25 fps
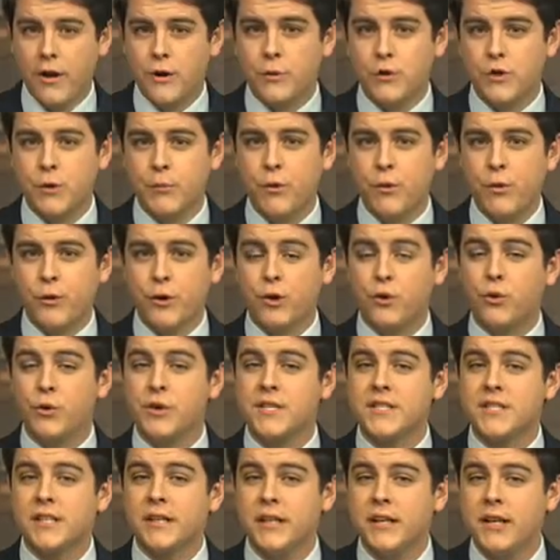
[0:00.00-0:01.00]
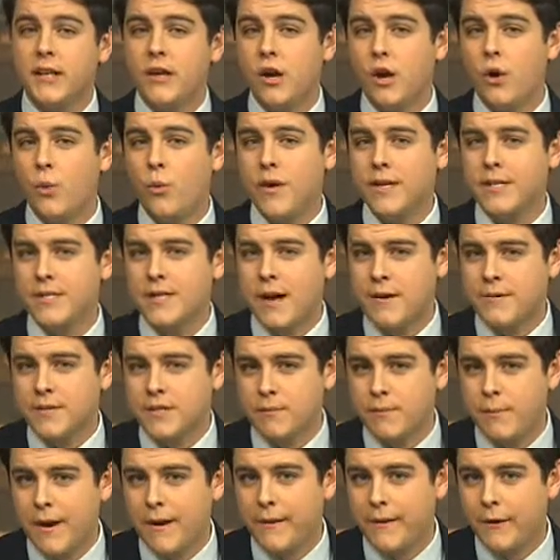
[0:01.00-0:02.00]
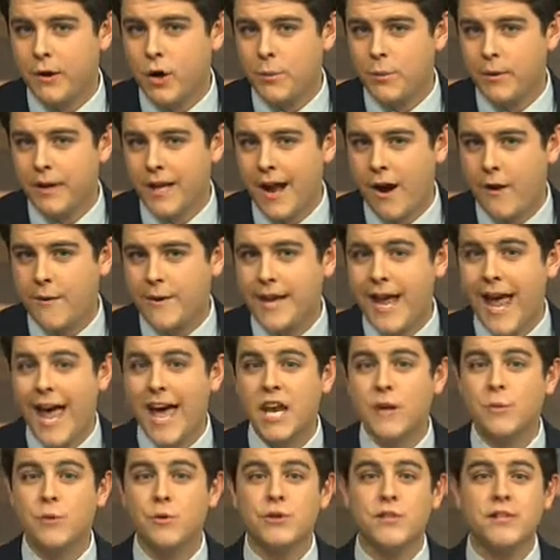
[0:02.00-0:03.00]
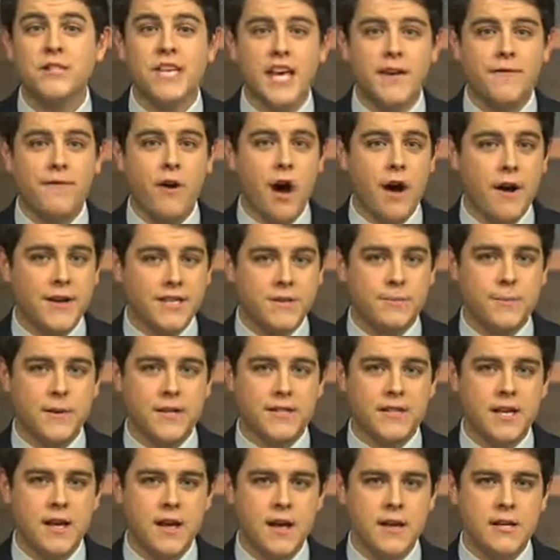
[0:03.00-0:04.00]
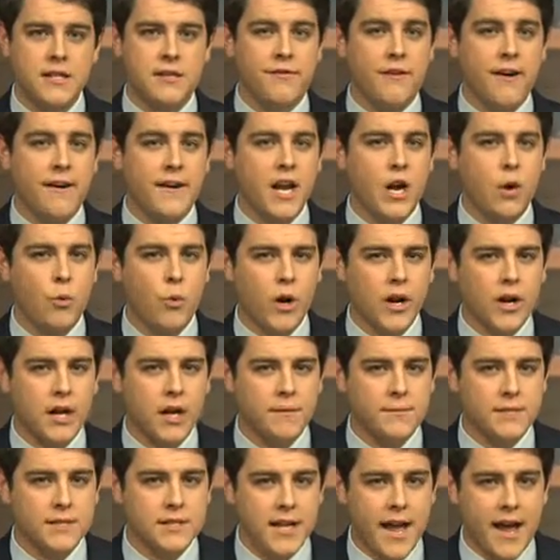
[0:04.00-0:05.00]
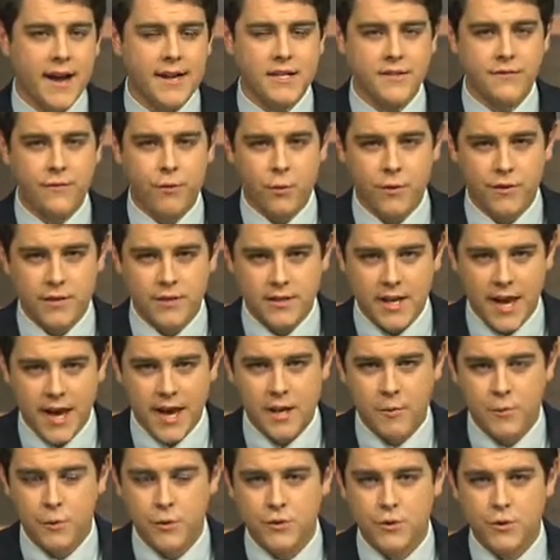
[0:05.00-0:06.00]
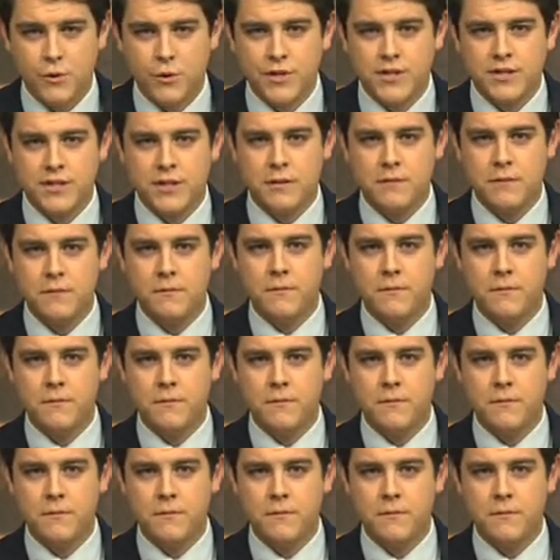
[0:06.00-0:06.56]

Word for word: News reporter Kristen Keogh went down to Maricopa County Animal Safe Hospice to find out what comes next for these animals. Kristen?